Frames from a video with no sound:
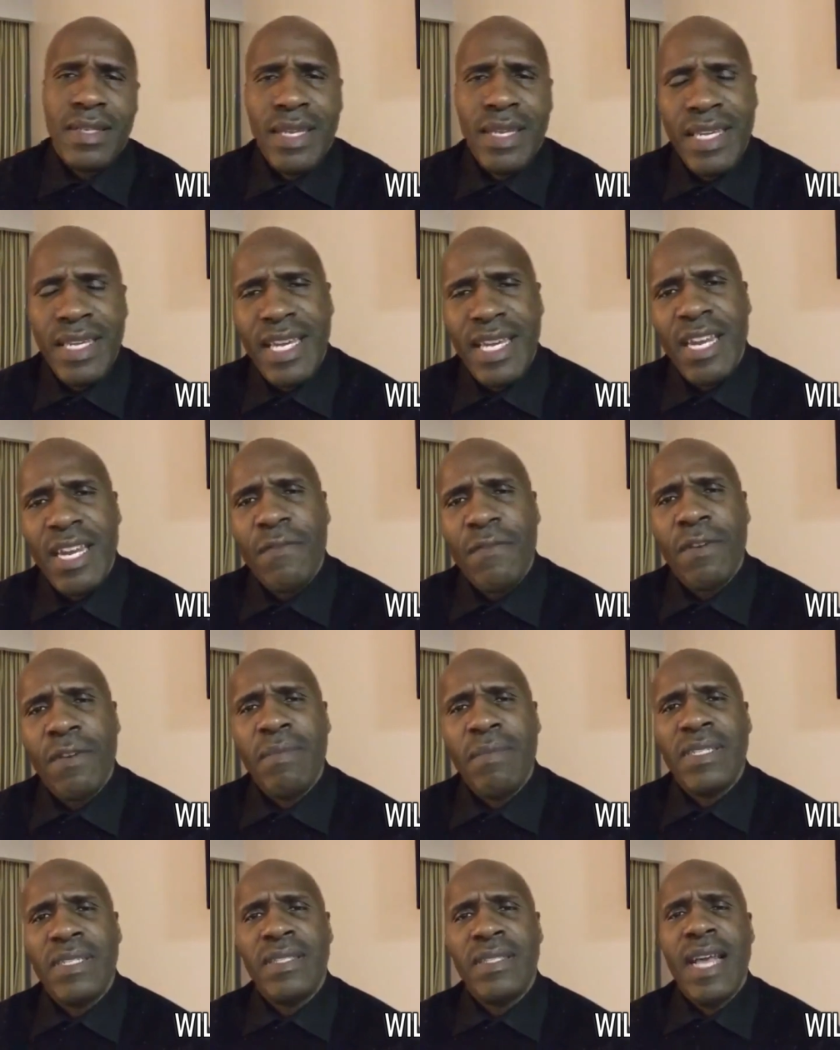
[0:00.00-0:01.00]
He get it from
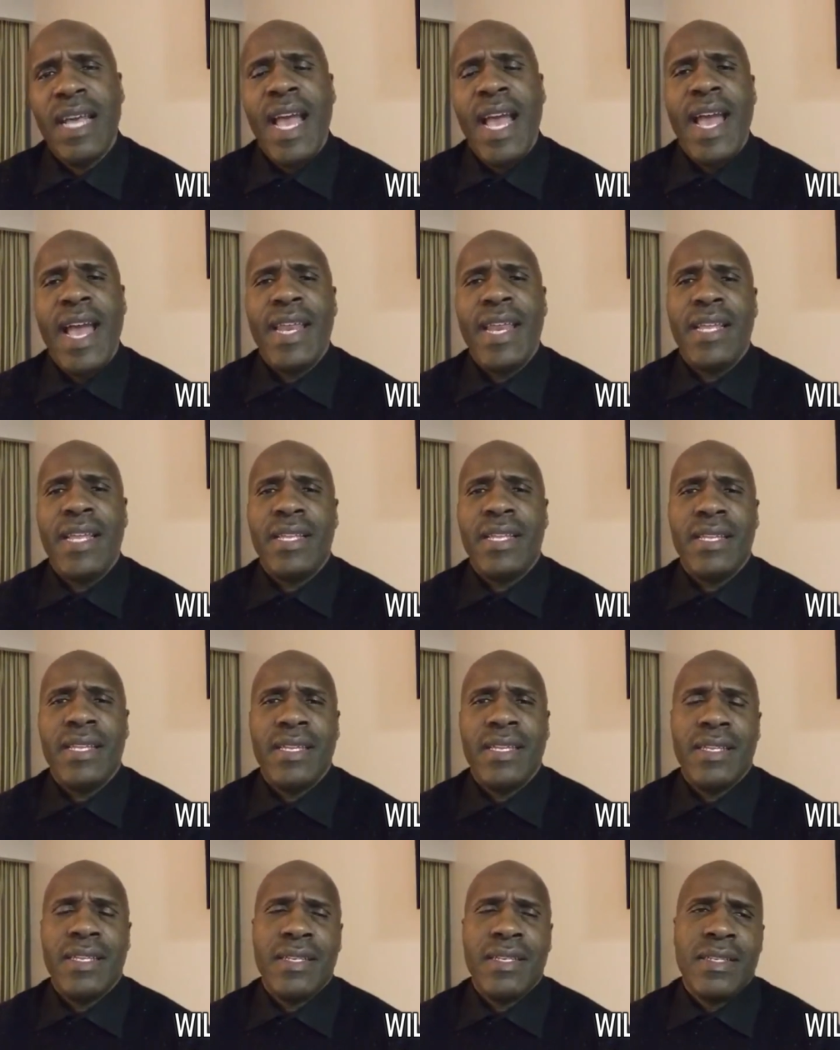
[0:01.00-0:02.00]
his daddy,
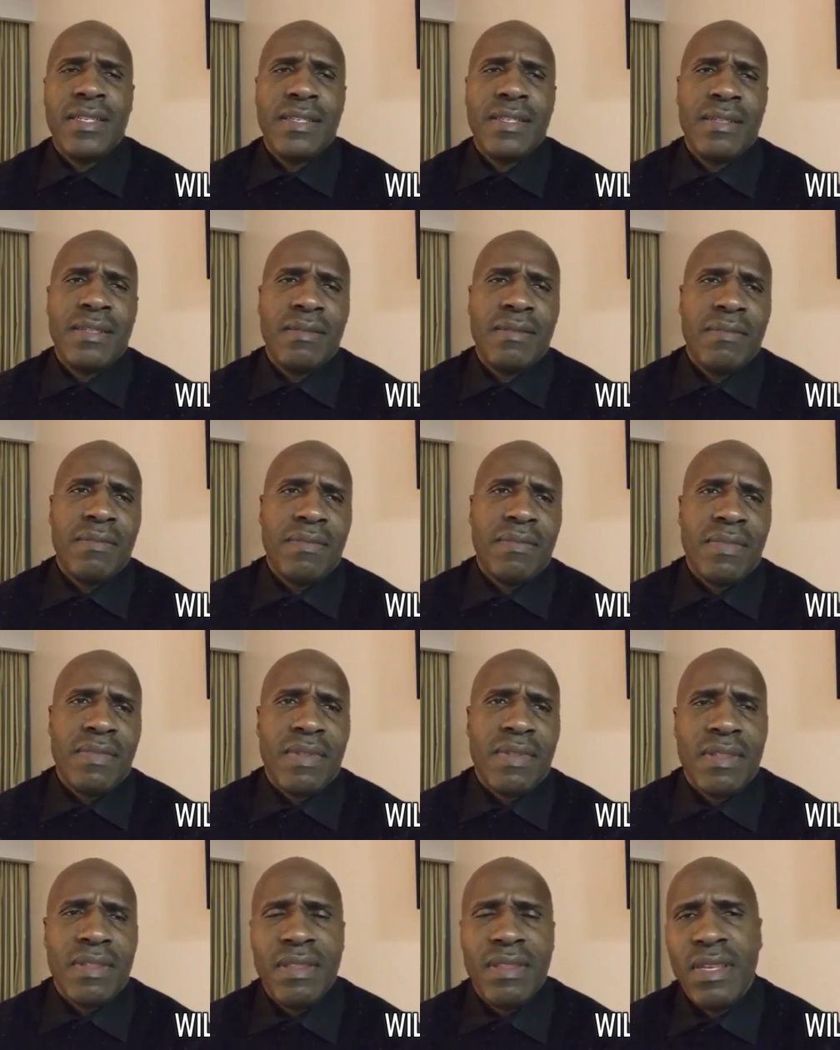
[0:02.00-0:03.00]

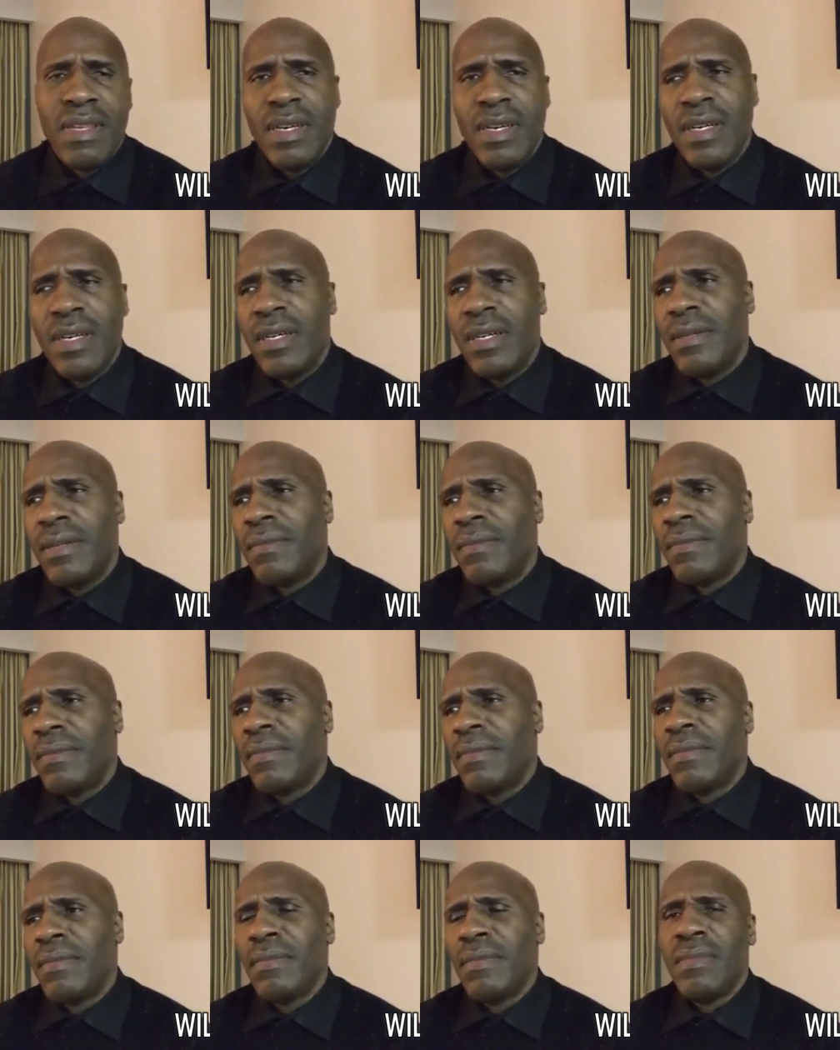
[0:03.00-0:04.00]
the
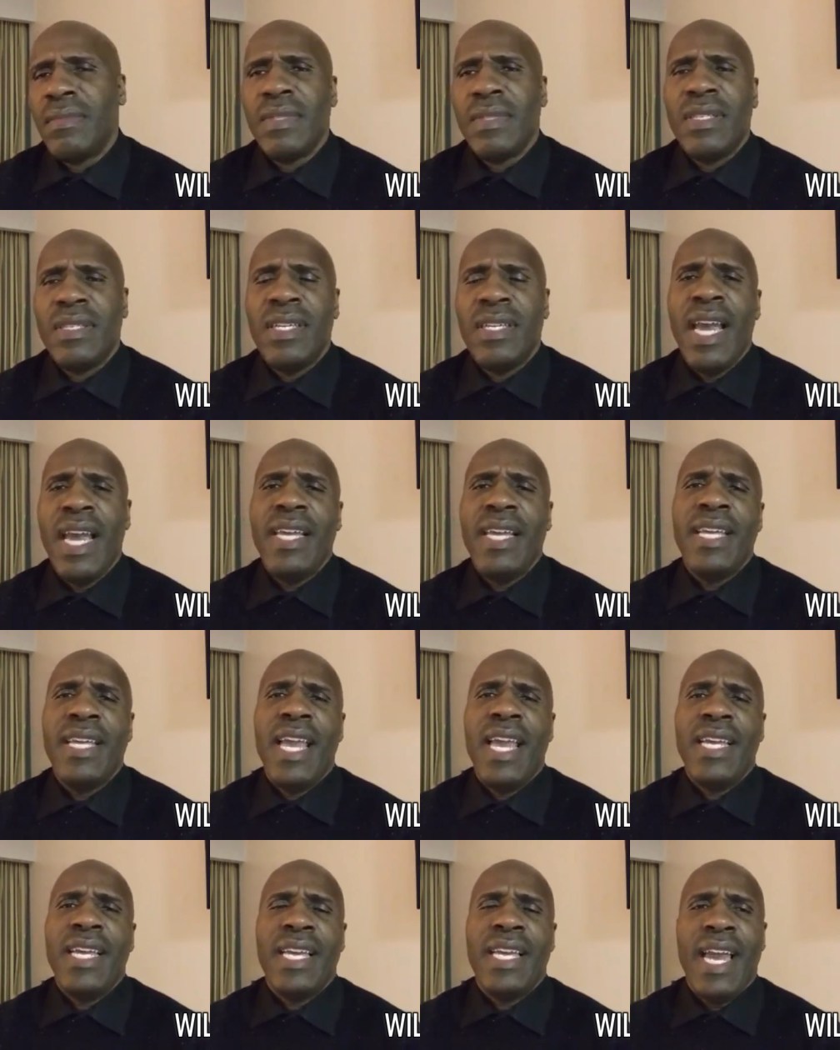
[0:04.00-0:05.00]

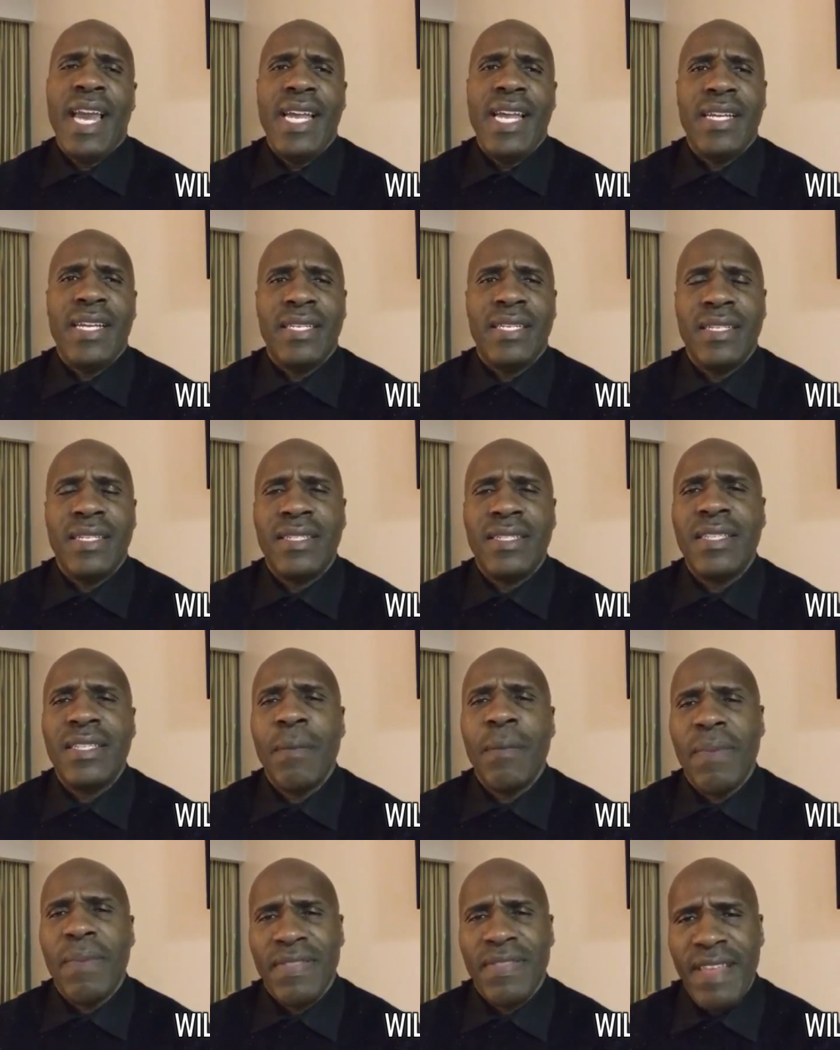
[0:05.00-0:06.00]
KKK
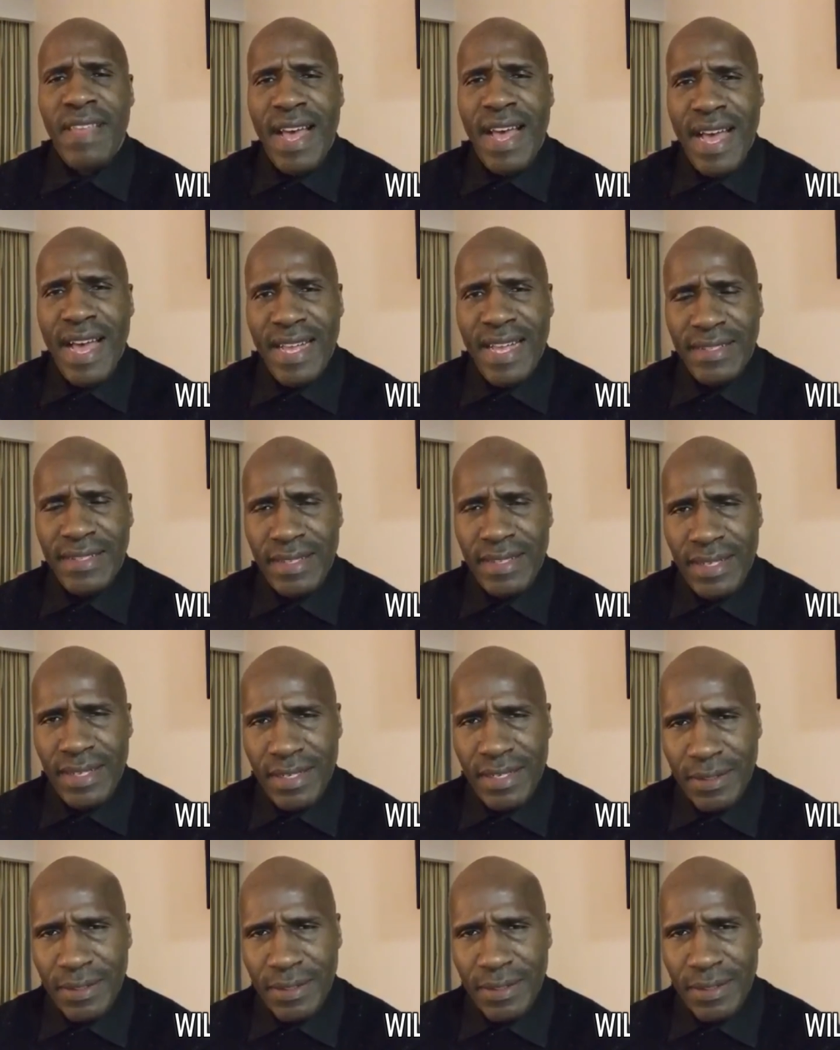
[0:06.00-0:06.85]
sympathizing